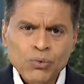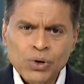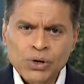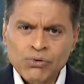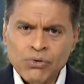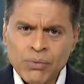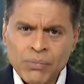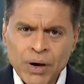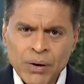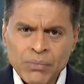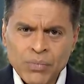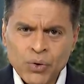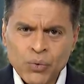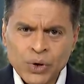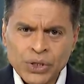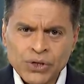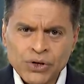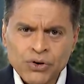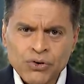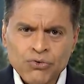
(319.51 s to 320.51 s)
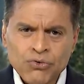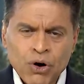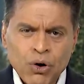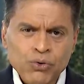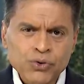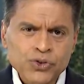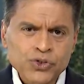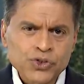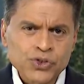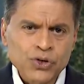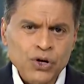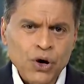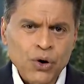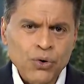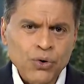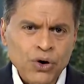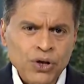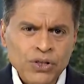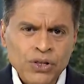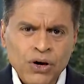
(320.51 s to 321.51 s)
will remember whether growth
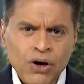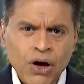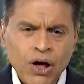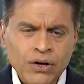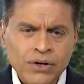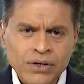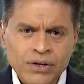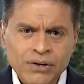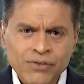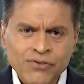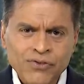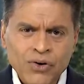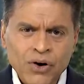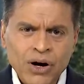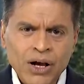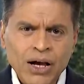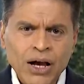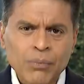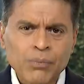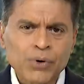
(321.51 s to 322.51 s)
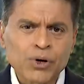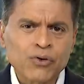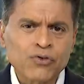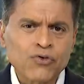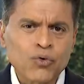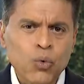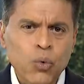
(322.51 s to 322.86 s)
slowed on the continent for a couple of